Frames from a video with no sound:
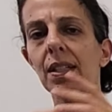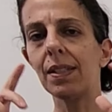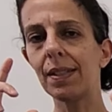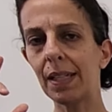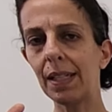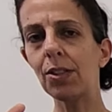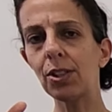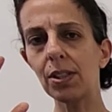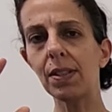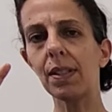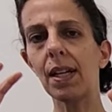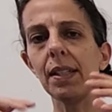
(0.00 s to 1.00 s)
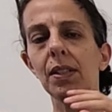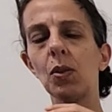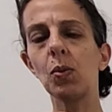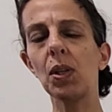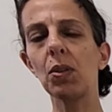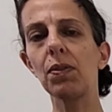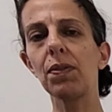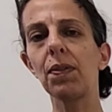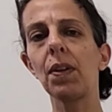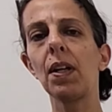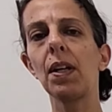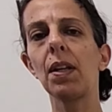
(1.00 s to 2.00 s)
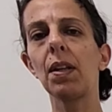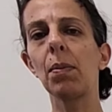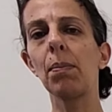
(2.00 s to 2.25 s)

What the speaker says: San Cha San is one of the